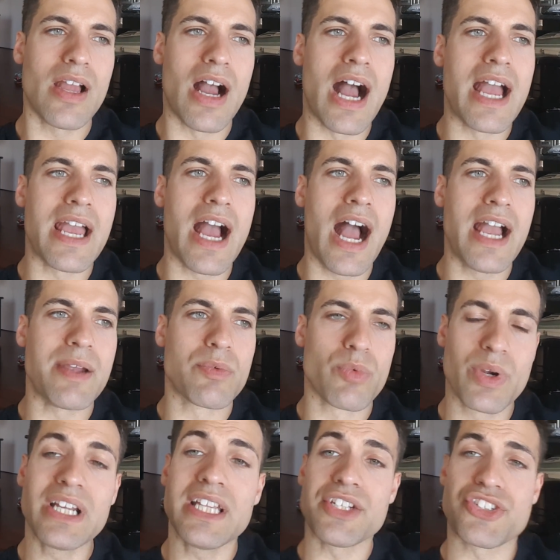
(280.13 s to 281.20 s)
I
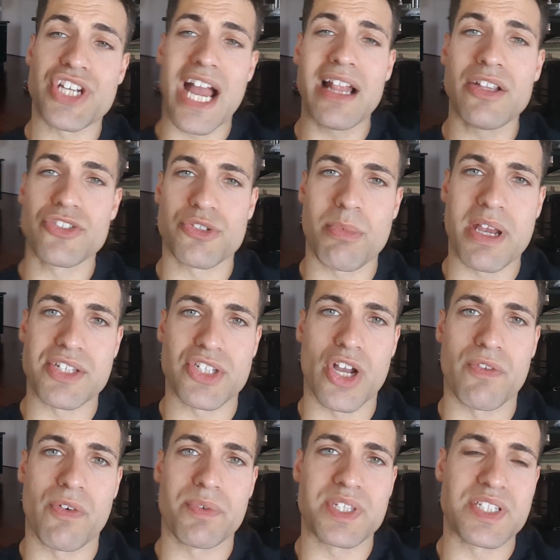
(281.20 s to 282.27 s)
really challenged
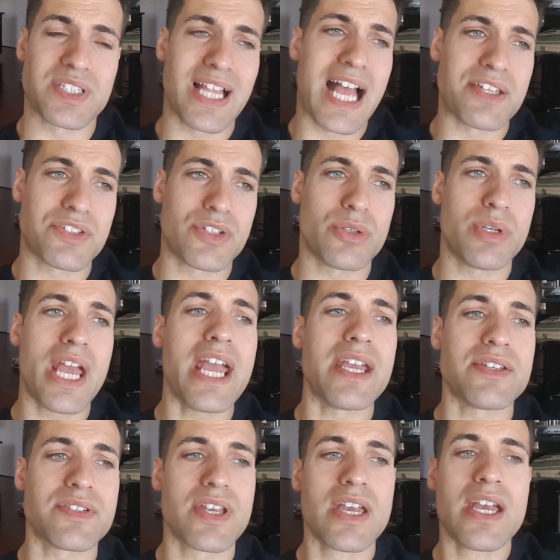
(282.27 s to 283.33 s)
myself over these last 2
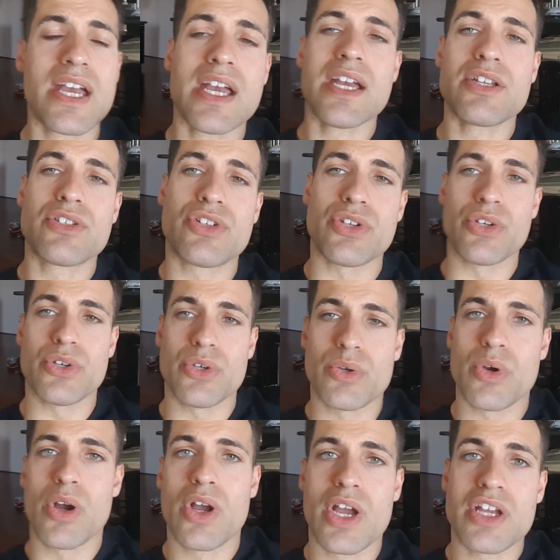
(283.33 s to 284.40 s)
days
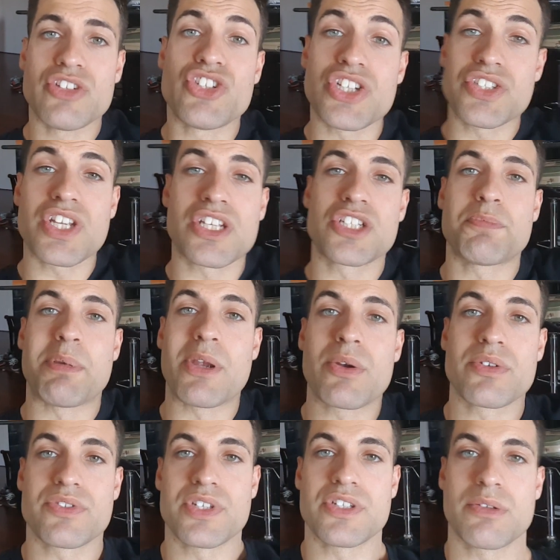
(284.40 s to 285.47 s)
to just
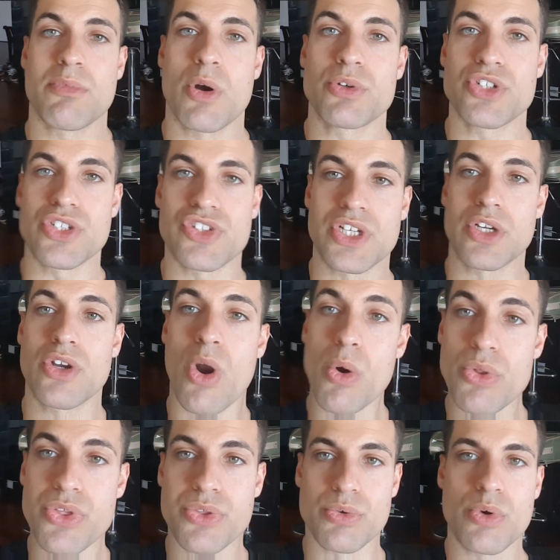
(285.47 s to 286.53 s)
experience these emotions, like
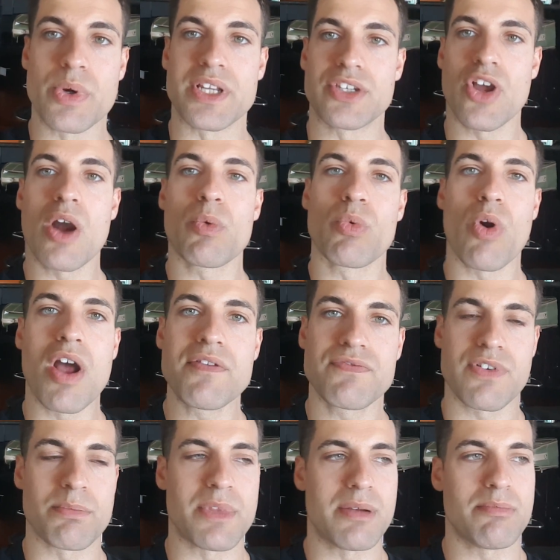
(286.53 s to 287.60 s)
go through it, not run
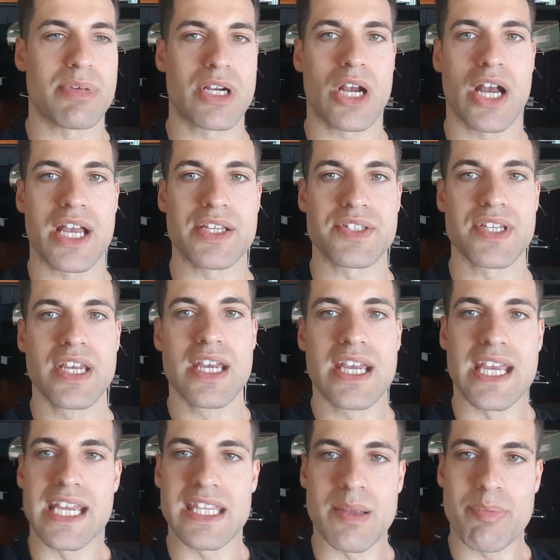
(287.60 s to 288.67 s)
from them. Because
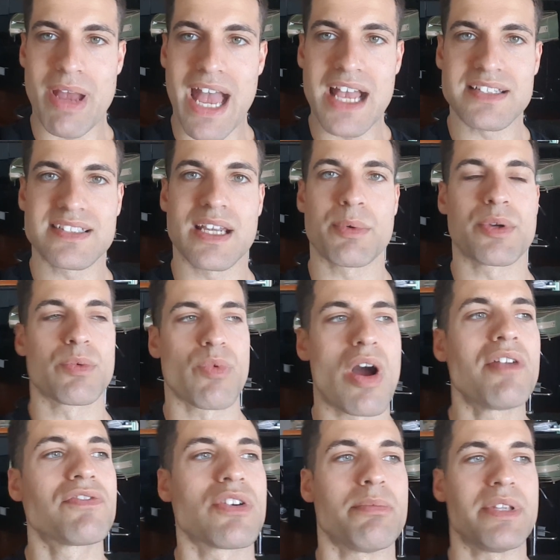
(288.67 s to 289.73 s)
in the past I would
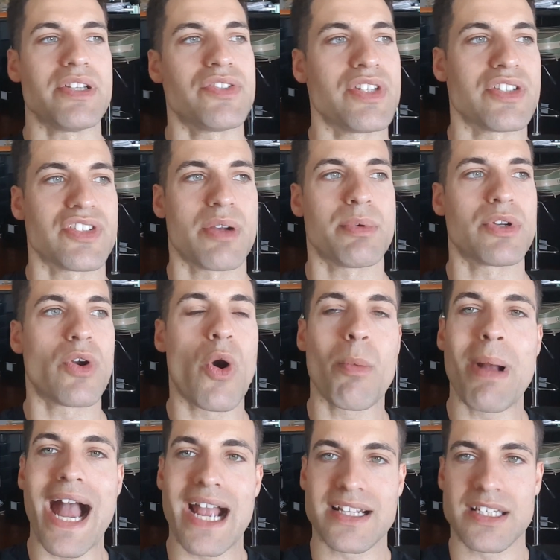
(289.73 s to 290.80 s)
run from these things. I would go
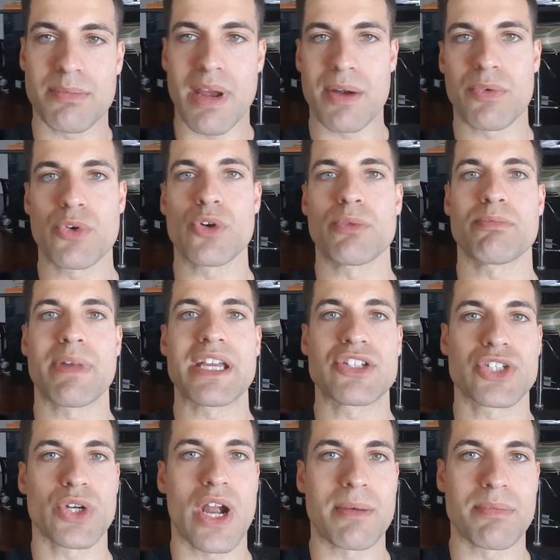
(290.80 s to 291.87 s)
back to my room, make
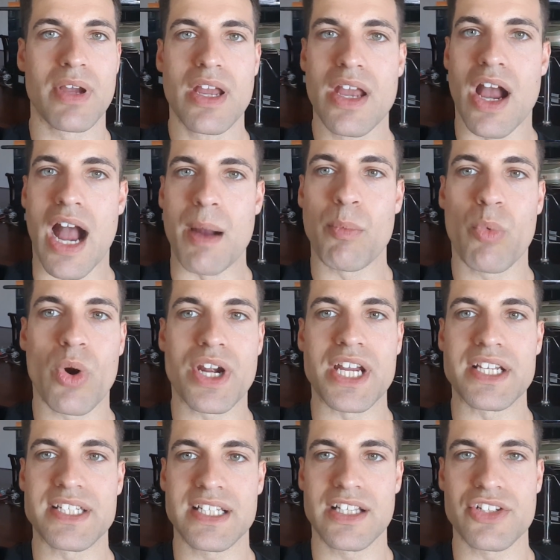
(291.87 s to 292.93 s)
sure I'm
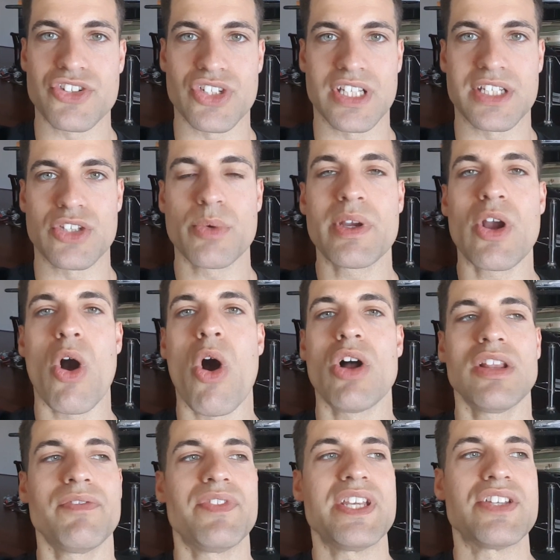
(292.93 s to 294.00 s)
working diligently, doing
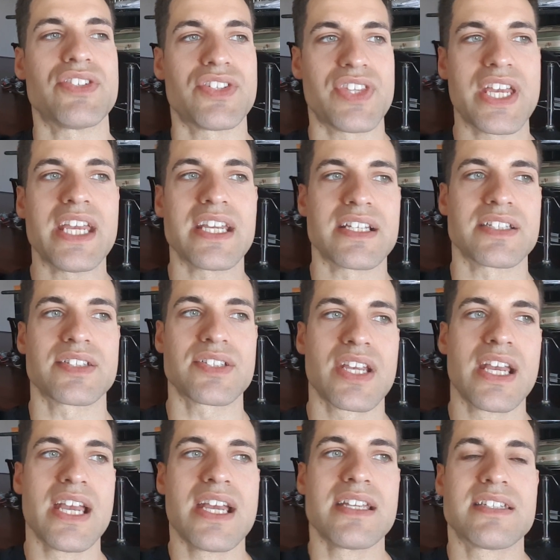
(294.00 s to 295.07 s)
all of these things
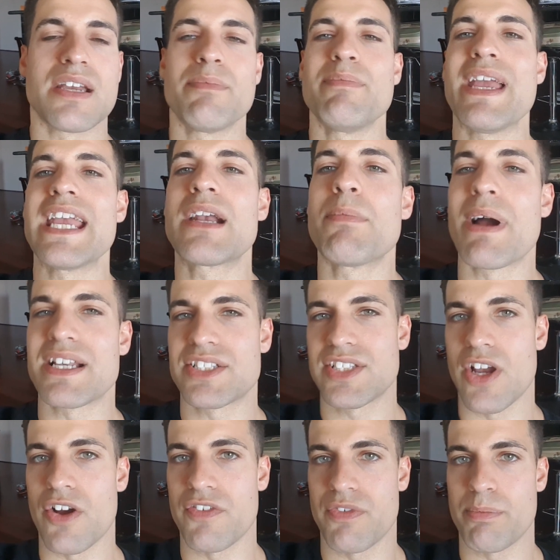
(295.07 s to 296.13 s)
to make
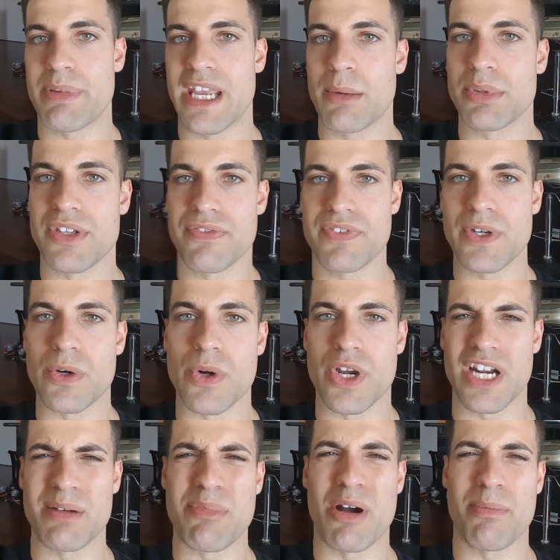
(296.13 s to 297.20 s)
myself be able to feel
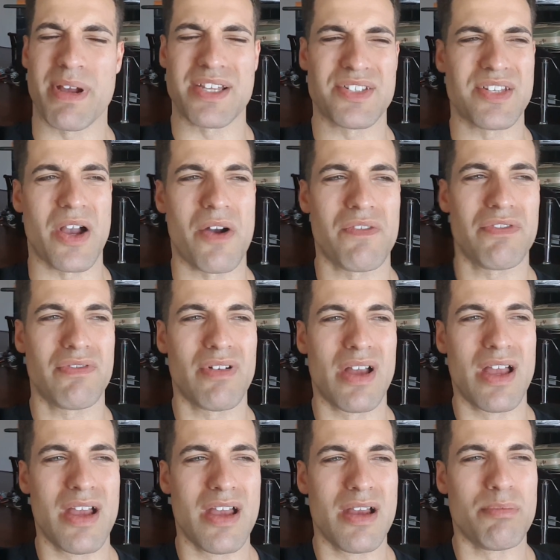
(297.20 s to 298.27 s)
good about myself.
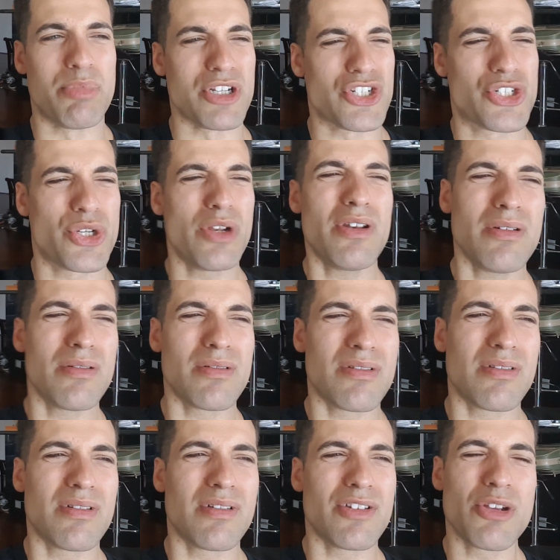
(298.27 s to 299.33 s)
But shouldn't
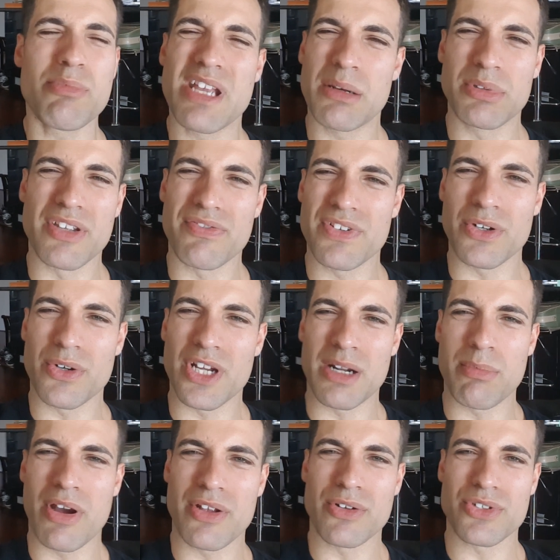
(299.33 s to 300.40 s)
you be able to feel good
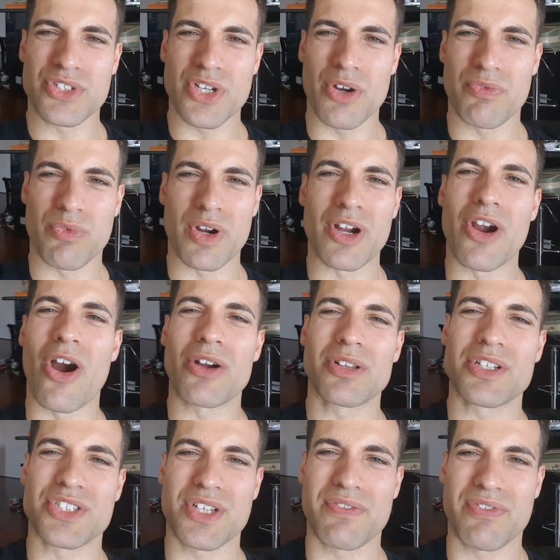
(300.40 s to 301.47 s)
about yourself
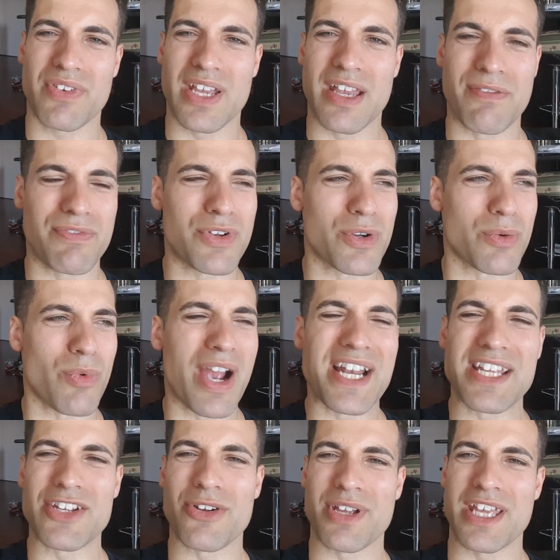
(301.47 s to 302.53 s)
regardless of if you're
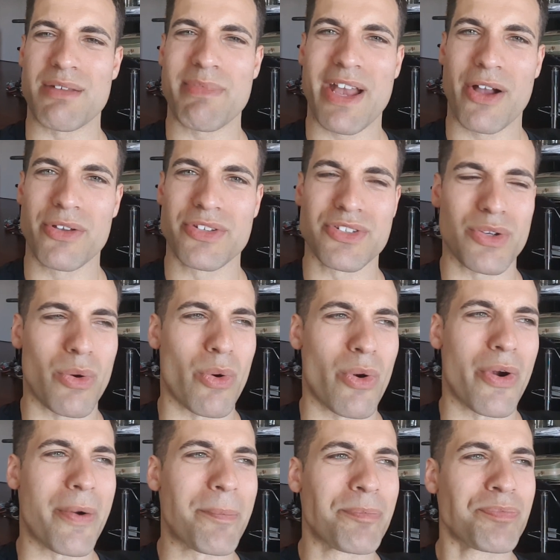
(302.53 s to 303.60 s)
writing your emails
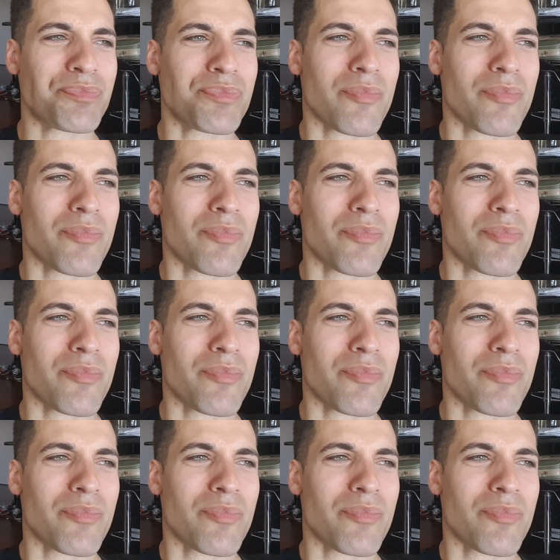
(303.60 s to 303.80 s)
or